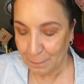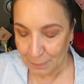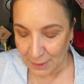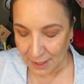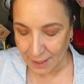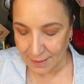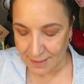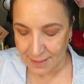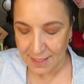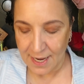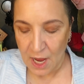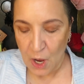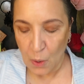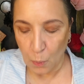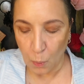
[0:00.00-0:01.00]
but
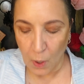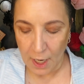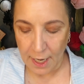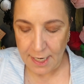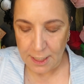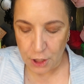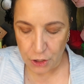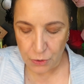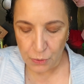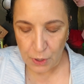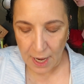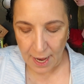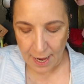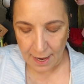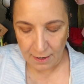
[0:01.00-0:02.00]
what I do
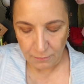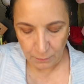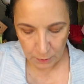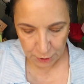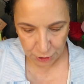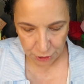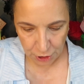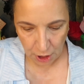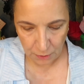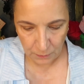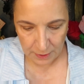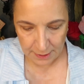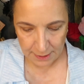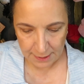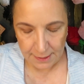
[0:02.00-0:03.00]
have, we'll start
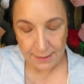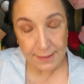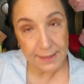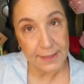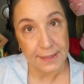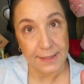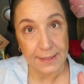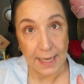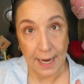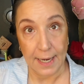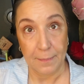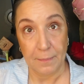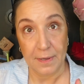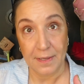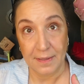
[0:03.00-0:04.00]
with this because
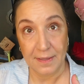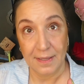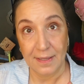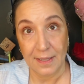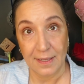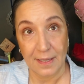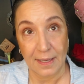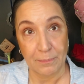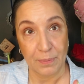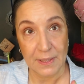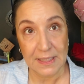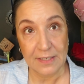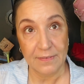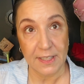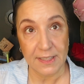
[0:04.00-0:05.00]
I
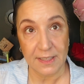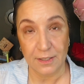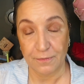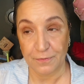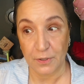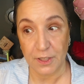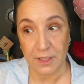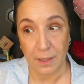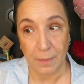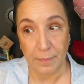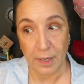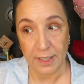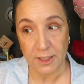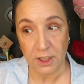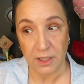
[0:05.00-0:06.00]
believe this is the first time I'm
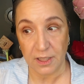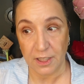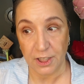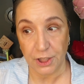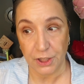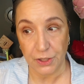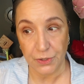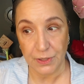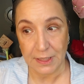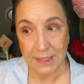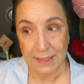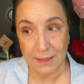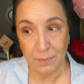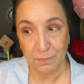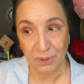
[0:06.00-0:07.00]
actually going to do
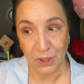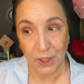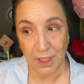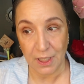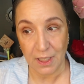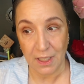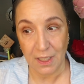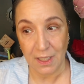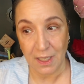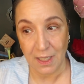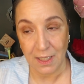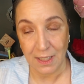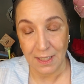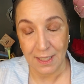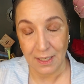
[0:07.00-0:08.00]
this, put
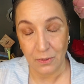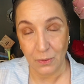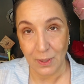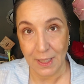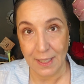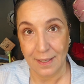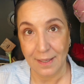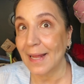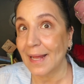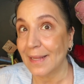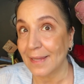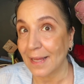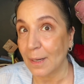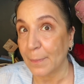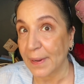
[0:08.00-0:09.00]
a liquid
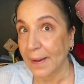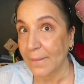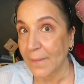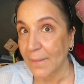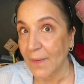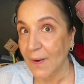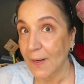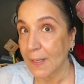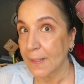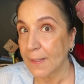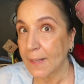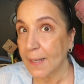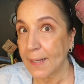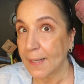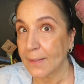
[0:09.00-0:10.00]
and then a powder.
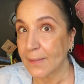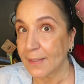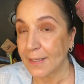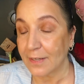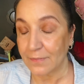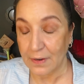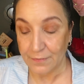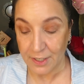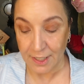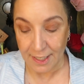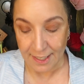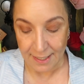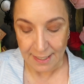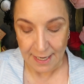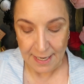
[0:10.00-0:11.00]
I don't think I've ever
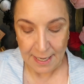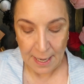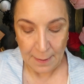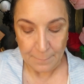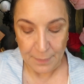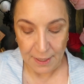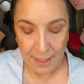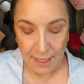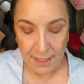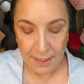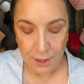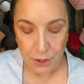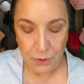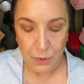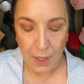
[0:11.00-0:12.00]
done it, but I
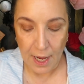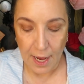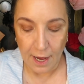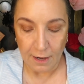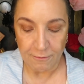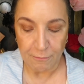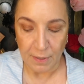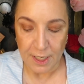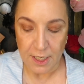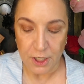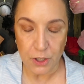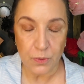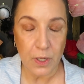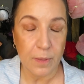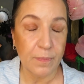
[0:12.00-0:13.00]
do have my
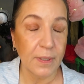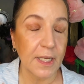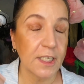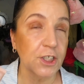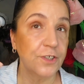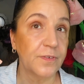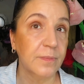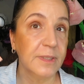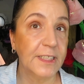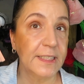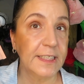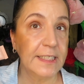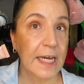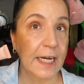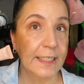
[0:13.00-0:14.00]
dewy blush from
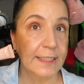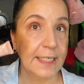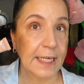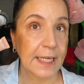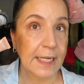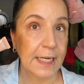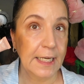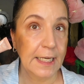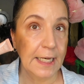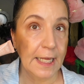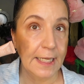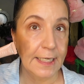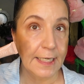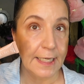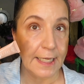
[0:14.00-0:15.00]
CHIC
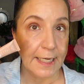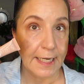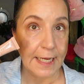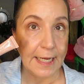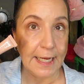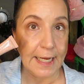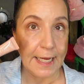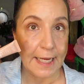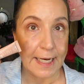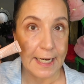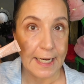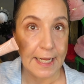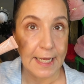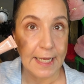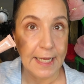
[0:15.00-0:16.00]
London
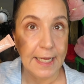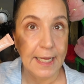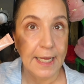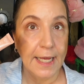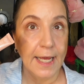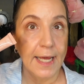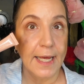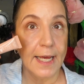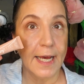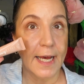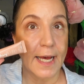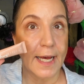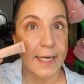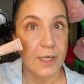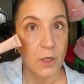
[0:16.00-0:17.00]
in
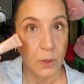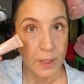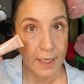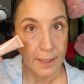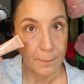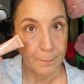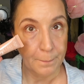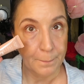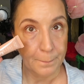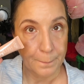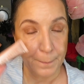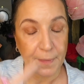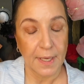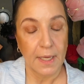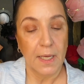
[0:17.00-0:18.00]
coconut,
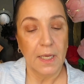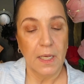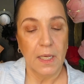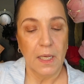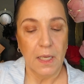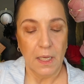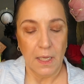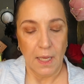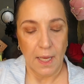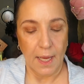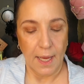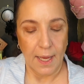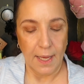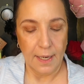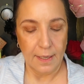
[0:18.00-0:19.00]

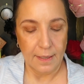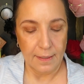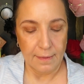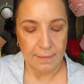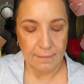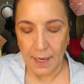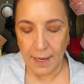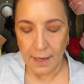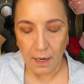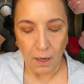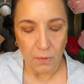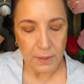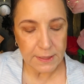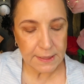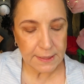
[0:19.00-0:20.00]
and I
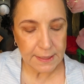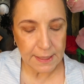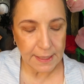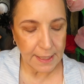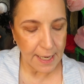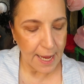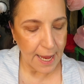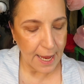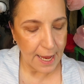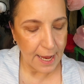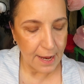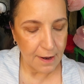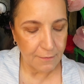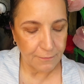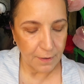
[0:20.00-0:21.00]
always see
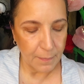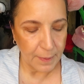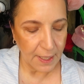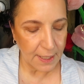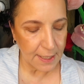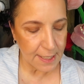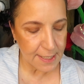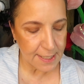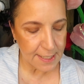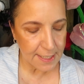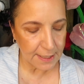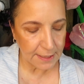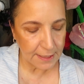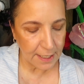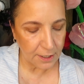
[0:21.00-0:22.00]
everybody
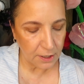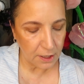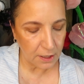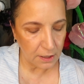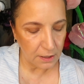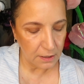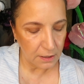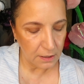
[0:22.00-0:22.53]
declutter